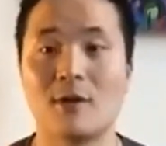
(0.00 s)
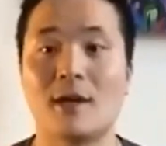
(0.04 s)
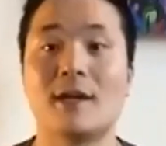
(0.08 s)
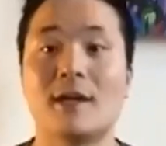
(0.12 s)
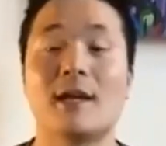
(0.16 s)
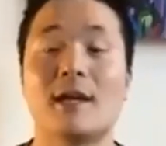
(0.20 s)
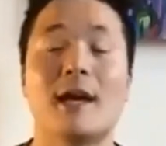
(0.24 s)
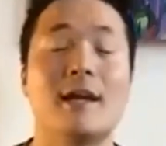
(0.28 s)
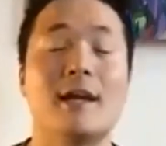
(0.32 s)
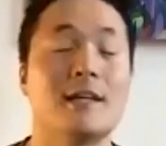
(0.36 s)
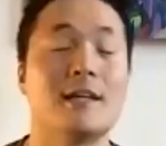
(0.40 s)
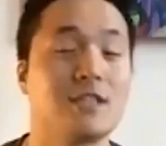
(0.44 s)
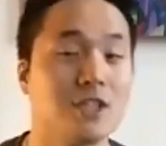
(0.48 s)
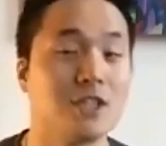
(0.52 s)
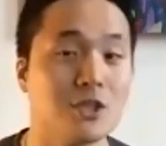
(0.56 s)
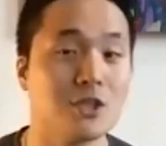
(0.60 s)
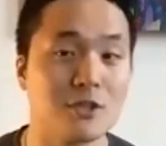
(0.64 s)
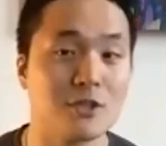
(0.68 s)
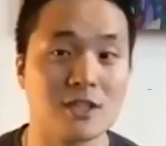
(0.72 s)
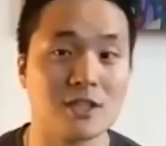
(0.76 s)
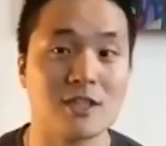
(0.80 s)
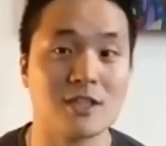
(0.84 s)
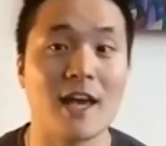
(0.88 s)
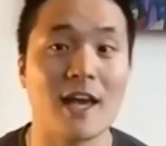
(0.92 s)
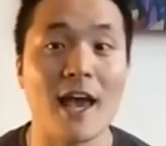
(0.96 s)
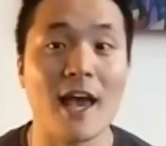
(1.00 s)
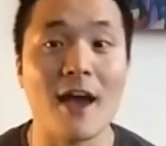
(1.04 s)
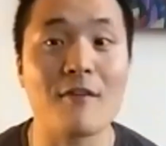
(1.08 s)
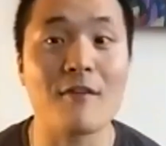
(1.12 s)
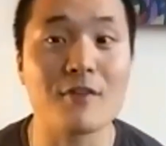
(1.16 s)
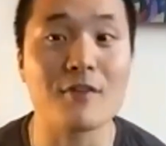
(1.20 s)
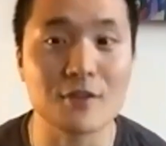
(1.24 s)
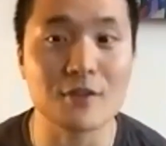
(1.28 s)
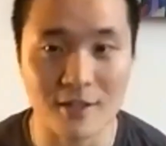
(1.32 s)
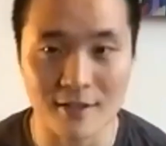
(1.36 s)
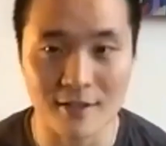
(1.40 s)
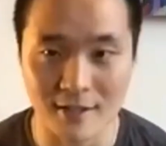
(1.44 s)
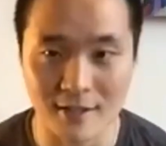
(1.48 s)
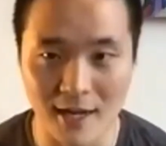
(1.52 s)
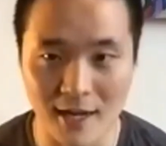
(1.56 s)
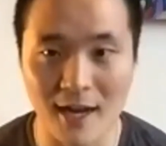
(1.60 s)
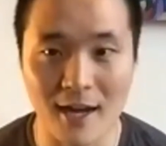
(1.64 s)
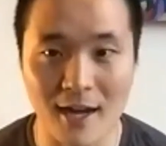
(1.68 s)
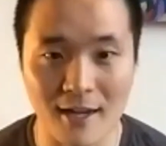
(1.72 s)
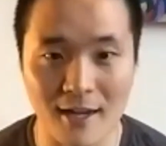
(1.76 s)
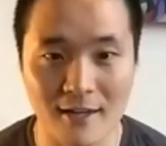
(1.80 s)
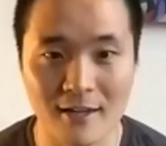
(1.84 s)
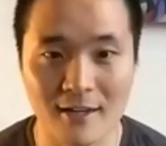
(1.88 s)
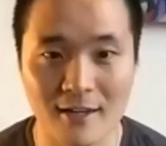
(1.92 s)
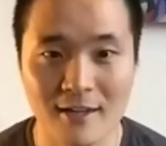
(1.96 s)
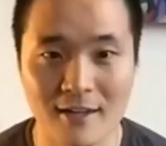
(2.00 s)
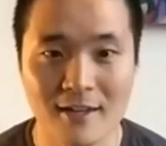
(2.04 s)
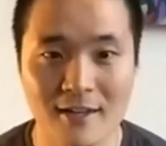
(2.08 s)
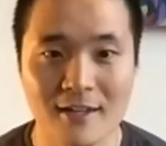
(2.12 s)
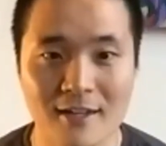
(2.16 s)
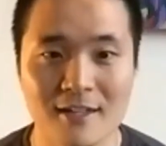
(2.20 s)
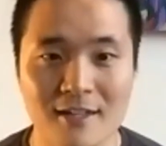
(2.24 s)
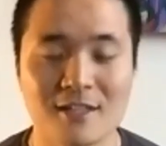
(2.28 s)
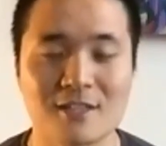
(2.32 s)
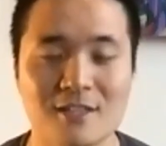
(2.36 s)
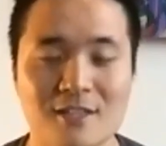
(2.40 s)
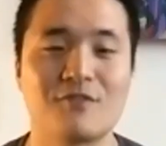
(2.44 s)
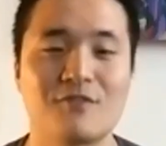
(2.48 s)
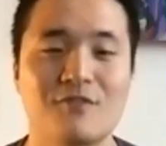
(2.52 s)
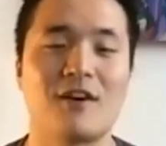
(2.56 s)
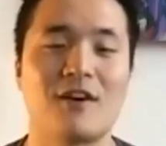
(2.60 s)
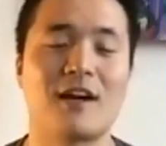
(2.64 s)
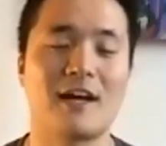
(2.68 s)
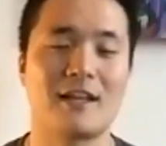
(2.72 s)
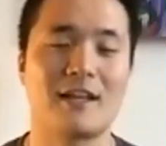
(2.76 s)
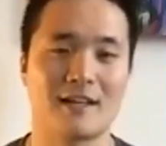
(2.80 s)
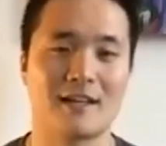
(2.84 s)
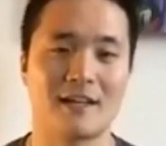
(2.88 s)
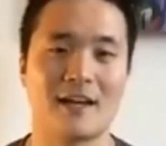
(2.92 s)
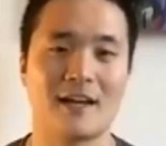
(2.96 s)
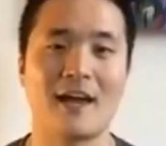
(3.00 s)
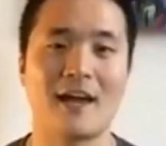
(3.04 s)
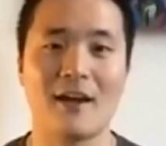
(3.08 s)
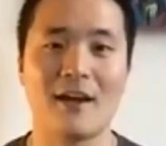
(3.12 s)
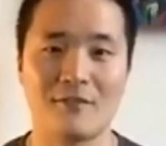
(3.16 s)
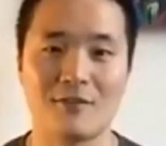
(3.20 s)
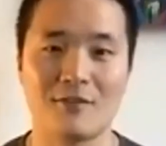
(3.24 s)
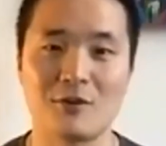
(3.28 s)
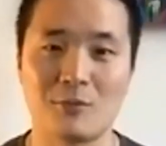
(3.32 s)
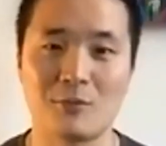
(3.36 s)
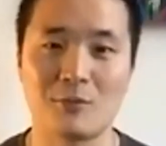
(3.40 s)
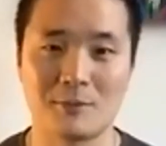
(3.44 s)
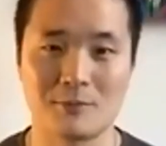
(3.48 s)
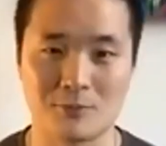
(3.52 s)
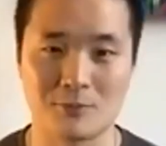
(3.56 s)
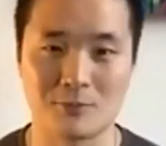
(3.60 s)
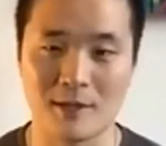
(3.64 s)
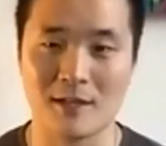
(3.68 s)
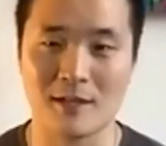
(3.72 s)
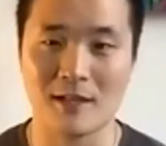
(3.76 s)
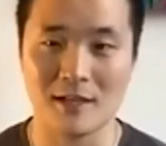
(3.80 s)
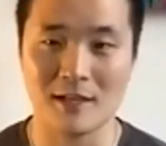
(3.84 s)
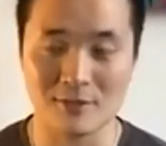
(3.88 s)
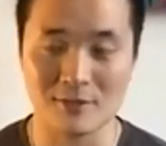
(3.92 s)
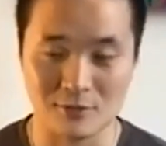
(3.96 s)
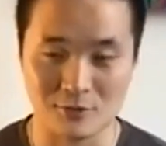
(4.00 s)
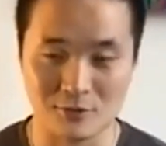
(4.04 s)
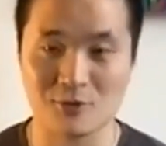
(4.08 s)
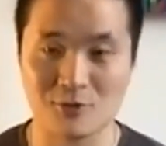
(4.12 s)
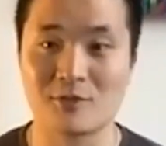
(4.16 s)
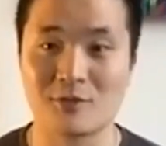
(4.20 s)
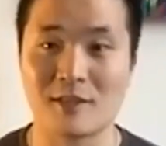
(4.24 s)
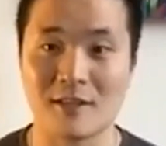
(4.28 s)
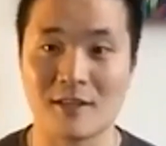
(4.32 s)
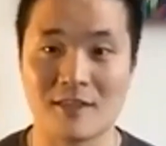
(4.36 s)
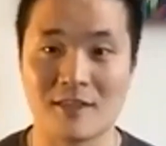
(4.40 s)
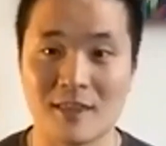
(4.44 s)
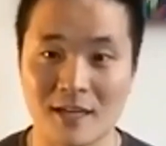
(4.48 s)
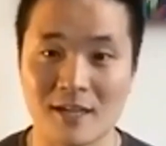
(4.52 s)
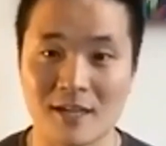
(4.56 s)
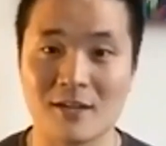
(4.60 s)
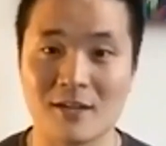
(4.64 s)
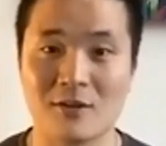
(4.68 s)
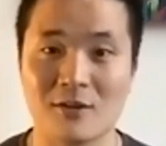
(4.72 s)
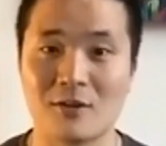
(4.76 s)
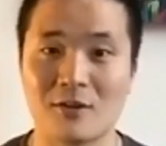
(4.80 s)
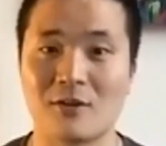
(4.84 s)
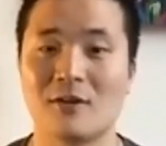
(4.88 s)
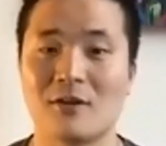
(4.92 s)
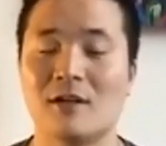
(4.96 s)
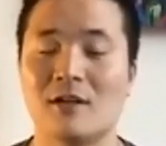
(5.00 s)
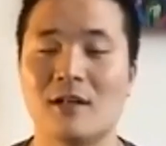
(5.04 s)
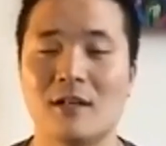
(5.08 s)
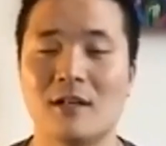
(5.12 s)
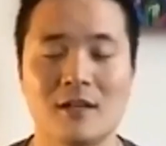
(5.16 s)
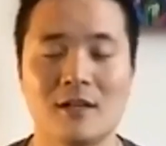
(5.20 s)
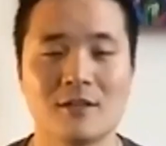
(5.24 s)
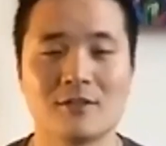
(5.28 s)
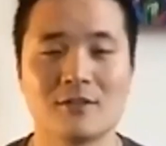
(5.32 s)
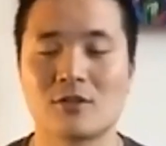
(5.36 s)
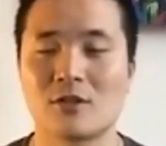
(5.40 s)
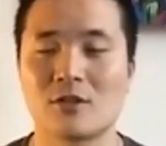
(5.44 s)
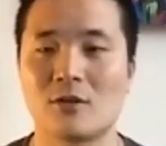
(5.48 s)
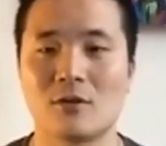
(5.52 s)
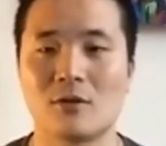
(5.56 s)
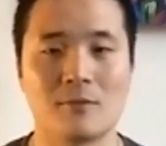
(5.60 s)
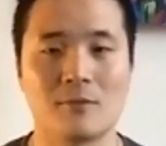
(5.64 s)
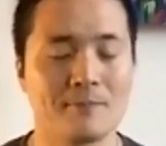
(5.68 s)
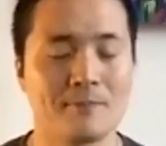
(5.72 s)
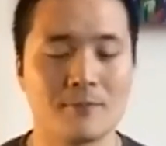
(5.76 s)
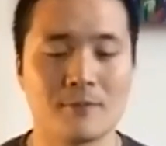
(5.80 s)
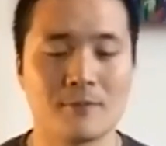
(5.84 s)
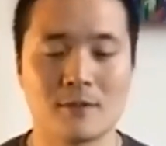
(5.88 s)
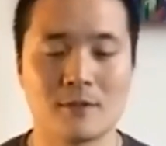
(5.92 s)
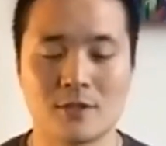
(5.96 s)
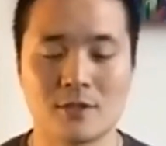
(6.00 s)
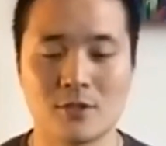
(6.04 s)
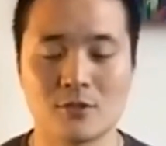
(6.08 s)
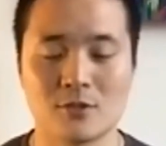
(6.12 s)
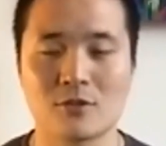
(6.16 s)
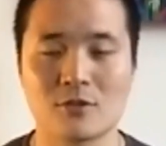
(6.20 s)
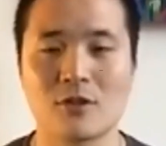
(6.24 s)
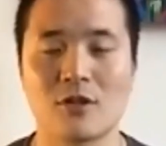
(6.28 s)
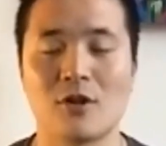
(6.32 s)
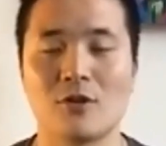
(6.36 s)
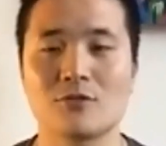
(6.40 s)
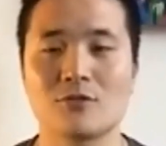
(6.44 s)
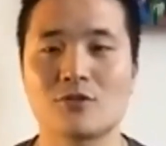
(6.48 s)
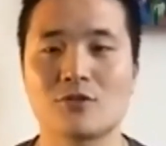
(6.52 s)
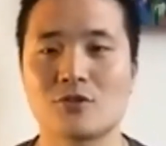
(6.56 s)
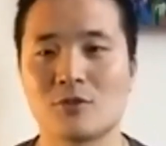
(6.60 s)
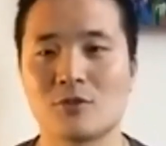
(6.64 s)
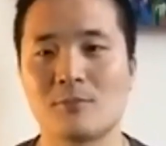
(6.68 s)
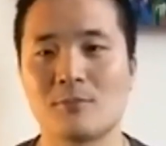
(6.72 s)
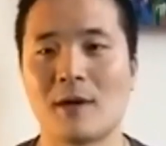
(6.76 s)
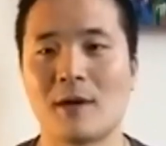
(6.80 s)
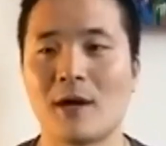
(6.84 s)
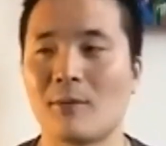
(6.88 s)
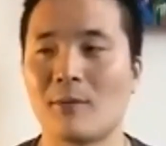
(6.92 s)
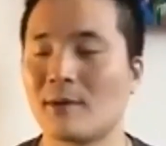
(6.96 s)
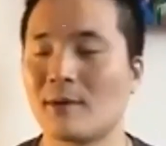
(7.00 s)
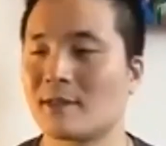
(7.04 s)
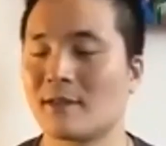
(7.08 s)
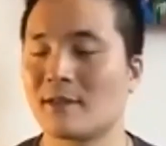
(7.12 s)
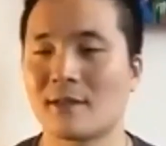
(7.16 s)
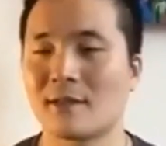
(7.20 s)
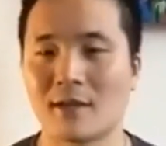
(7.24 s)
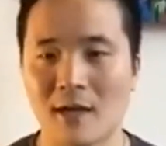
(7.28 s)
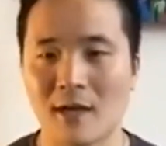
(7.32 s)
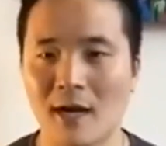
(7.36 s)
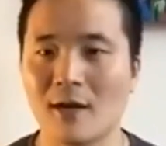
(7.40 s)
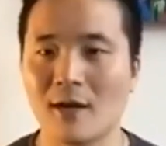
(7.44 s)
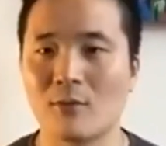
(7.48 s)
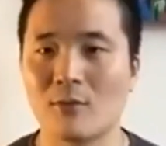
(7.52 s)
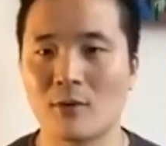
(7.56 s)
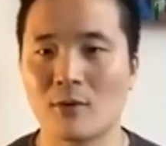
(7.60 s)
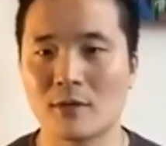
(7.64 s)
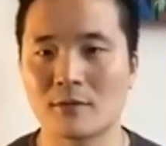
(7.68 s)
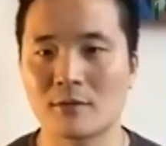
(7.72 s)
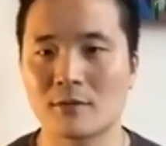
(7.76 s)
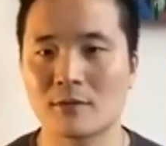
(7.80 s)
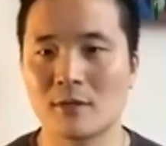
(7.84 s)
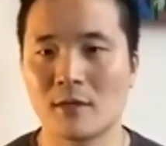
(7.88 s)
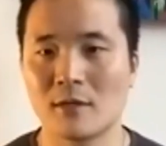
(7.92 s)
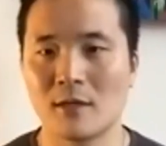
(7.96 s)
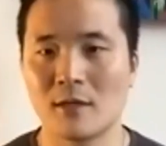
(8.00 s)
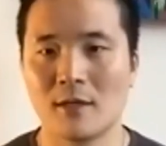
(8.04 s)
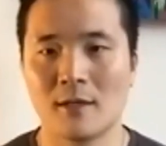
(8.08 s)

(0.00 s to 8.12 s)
And she was actually heavier than the guy because she fought at like a heavier woman's weight class. So she was a thick girl. Mm-hmm. So she was closer to my weight than the guy was.